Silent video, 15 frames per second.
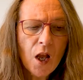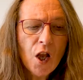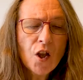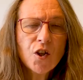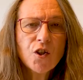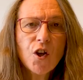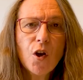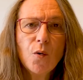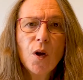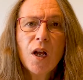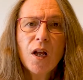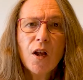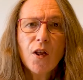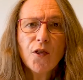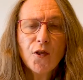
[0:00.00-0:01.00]
So,
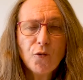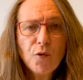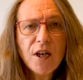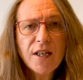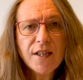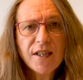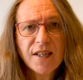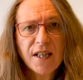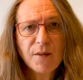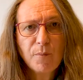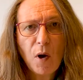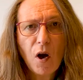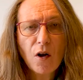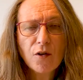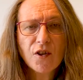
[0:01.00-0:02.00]
three distinct
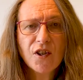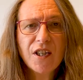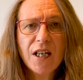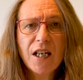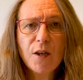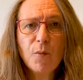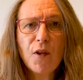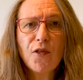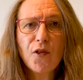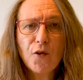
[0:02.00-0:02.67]
parts dealing with